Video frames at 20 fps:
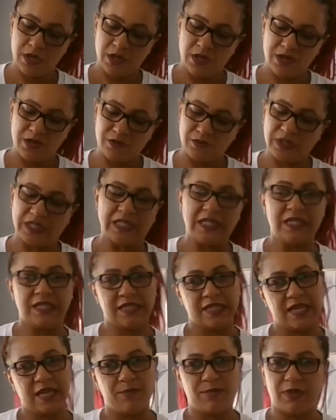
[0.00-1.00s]
you know, ease
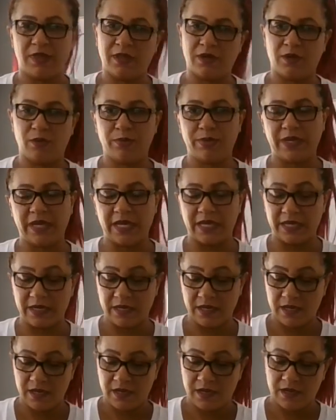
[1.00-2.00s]
it up a little
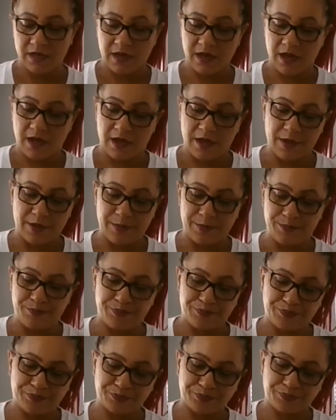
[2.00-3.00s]
bit um,
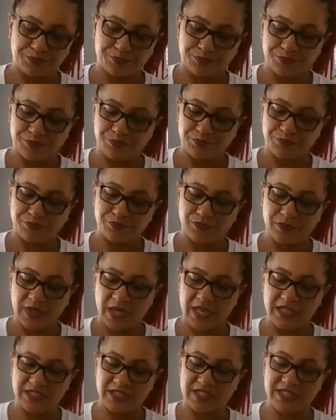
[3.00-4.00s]

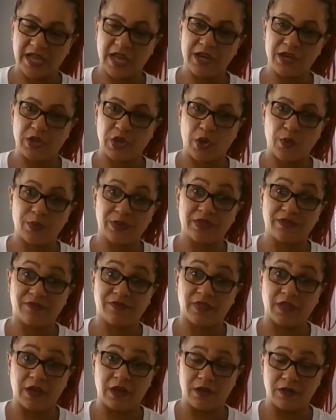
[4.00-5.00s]
and just kind of go with the
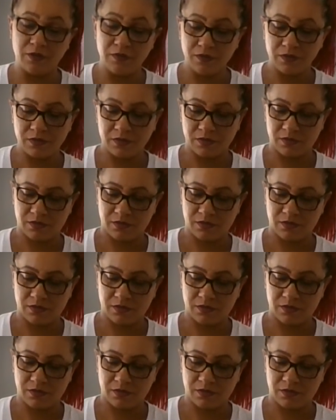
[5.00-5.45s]
flow.